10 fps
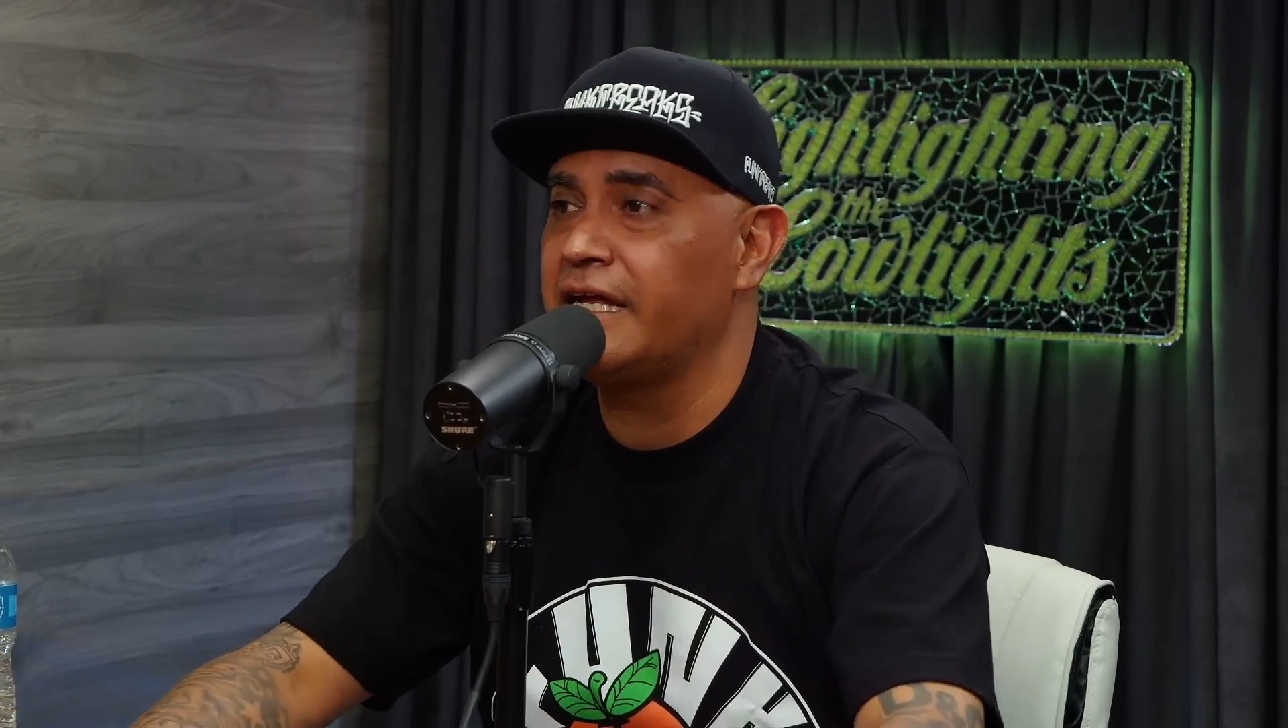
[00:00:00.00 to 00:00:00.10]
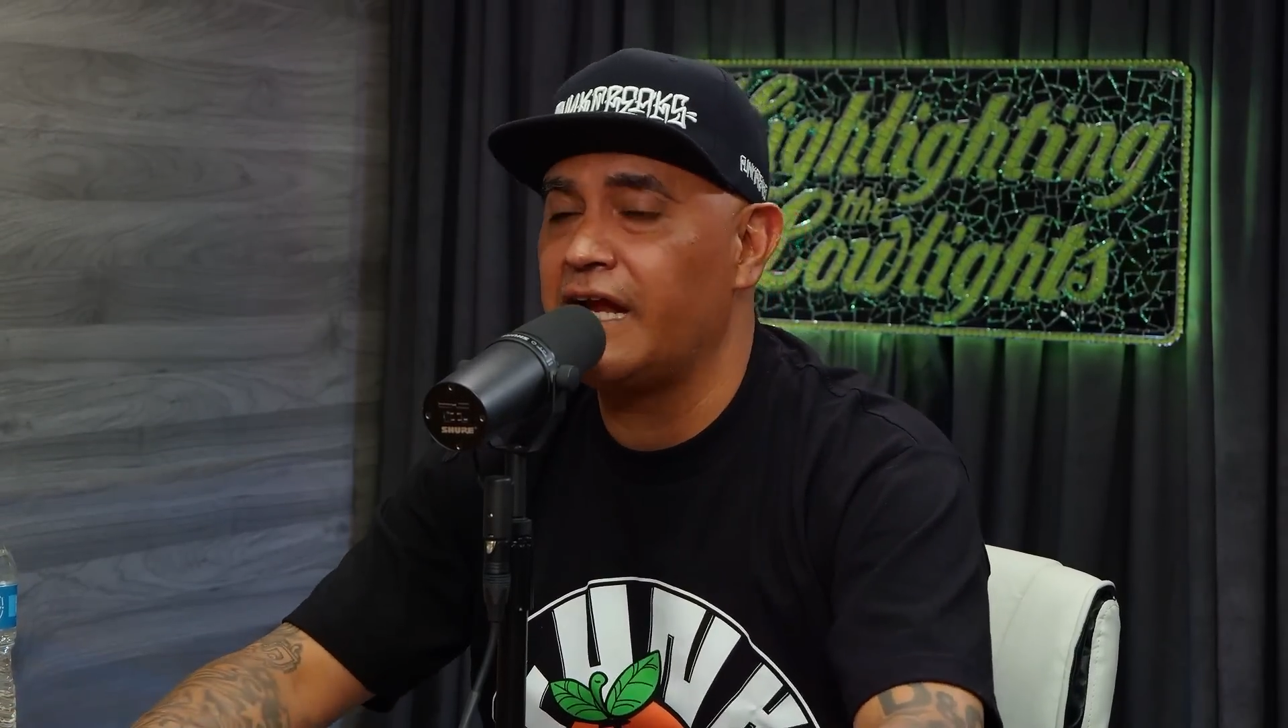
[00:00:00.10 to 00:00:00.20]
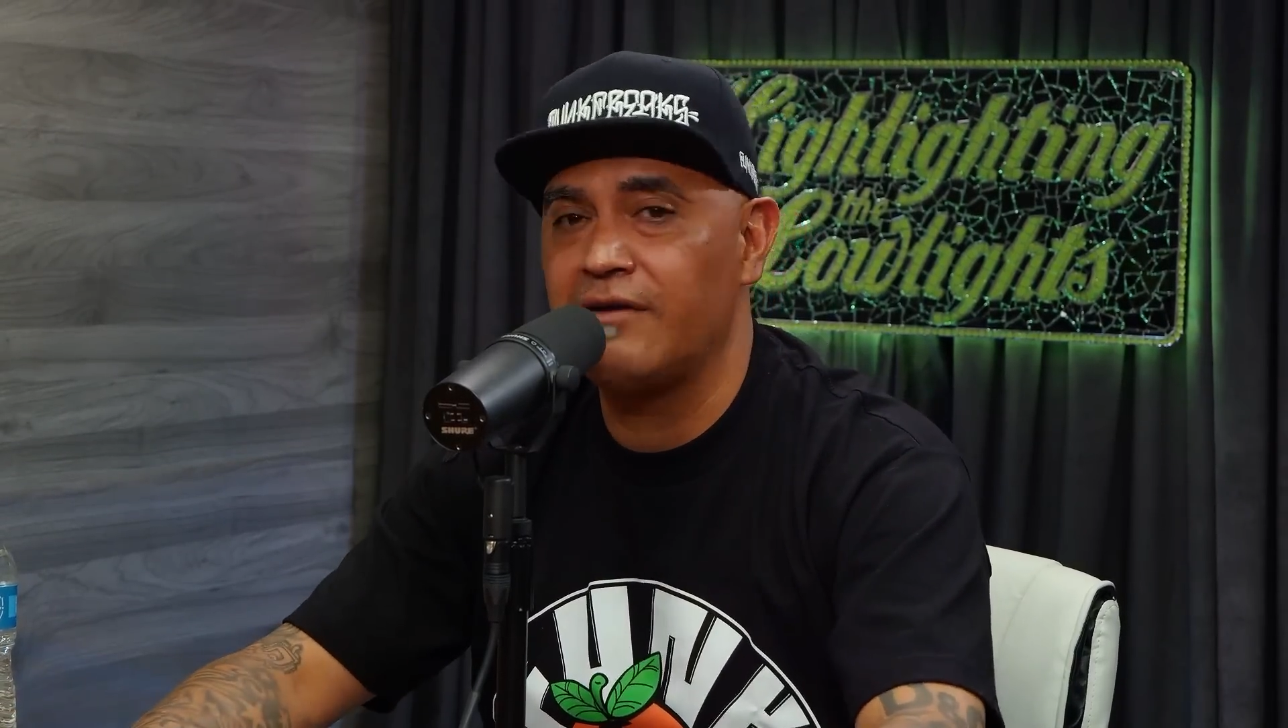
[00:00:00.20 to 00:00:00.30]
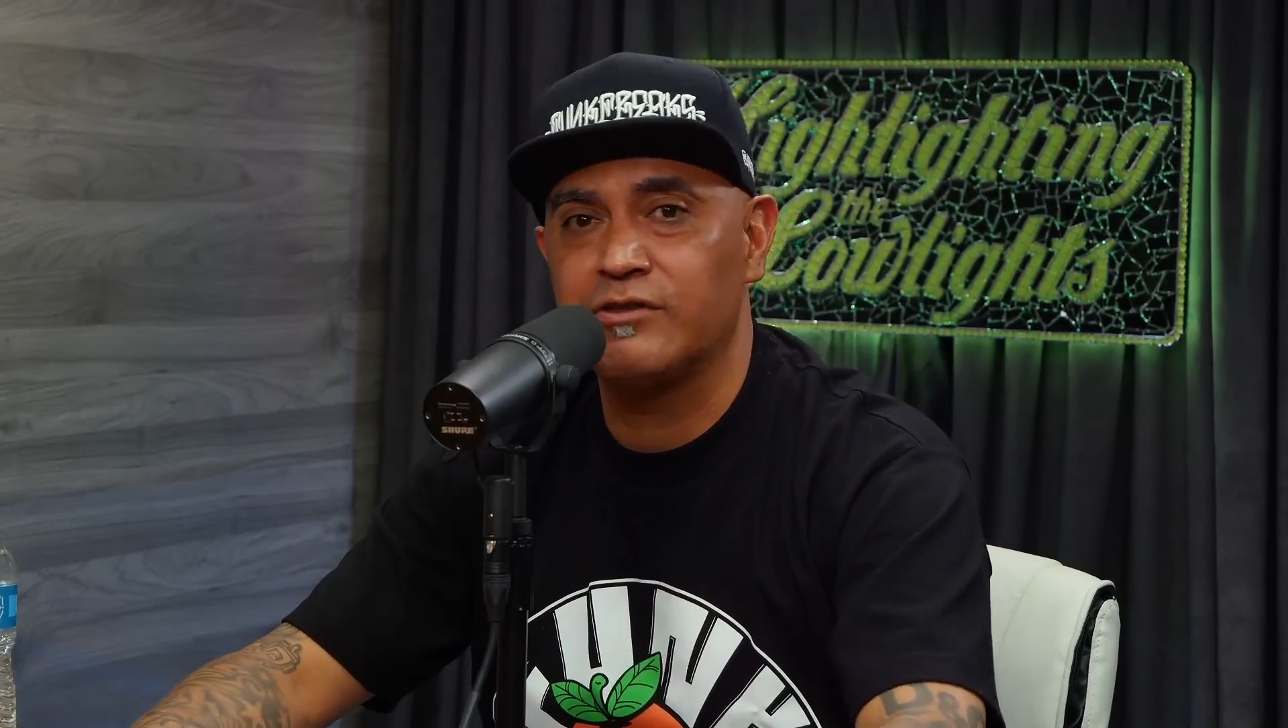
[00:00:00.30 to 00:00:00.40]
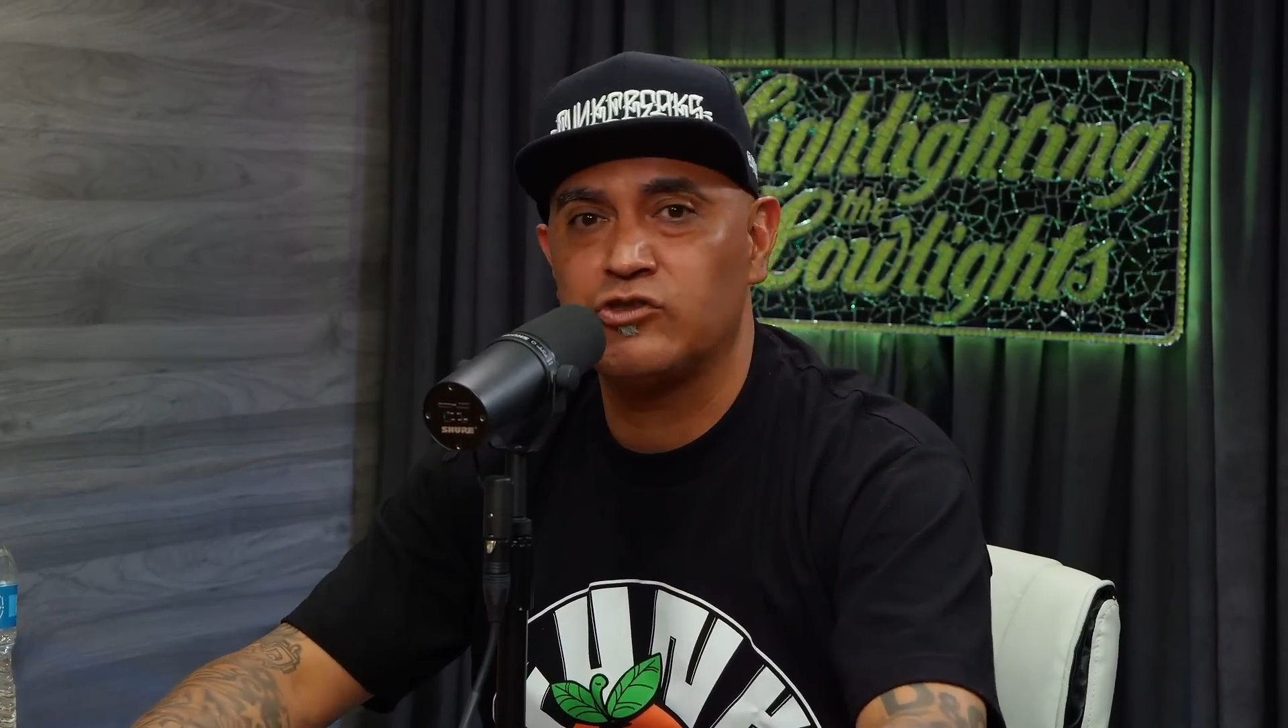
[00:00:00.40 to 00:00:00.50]
and
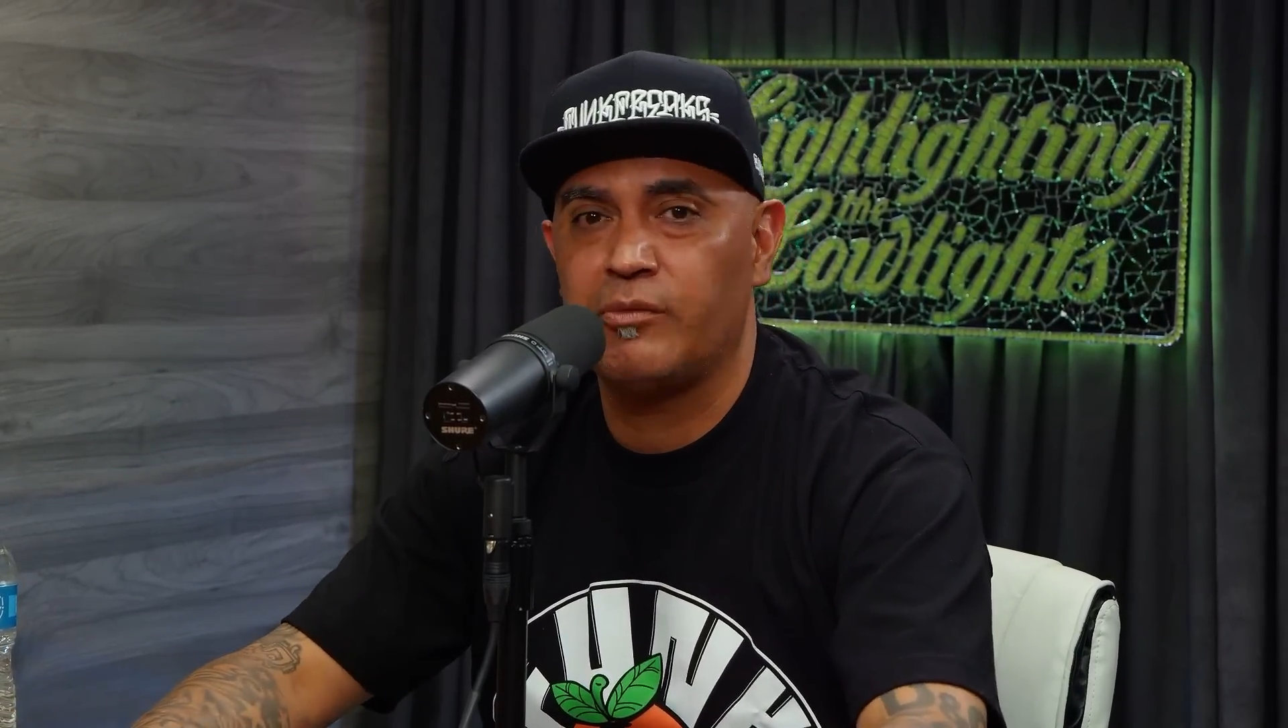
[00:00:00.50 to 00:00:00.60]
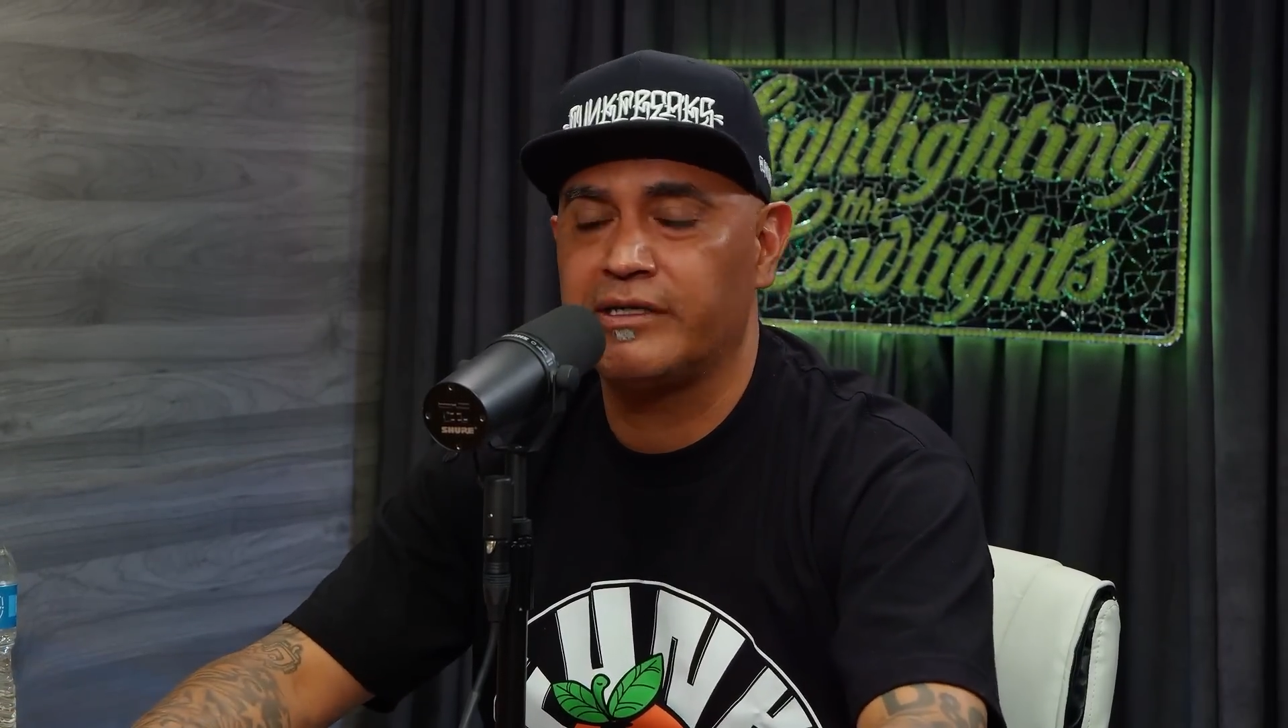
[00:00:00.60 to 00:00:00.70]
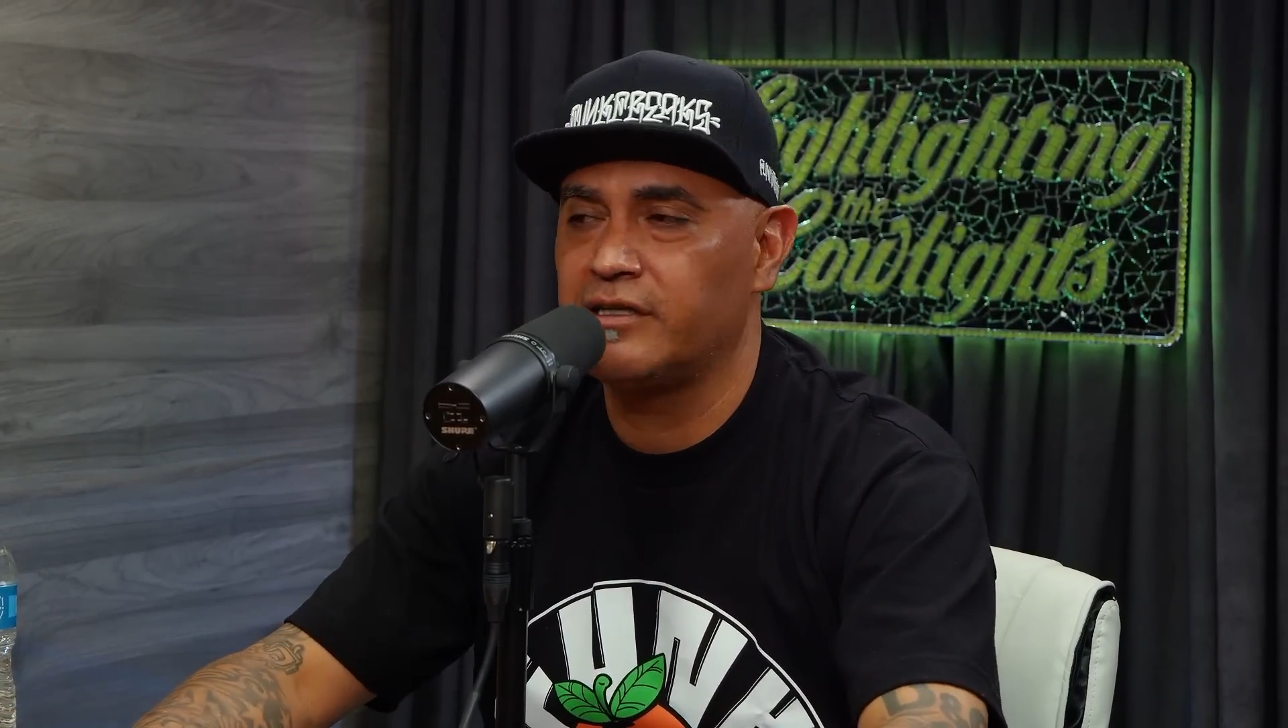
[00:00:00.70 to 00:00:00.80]
I even told my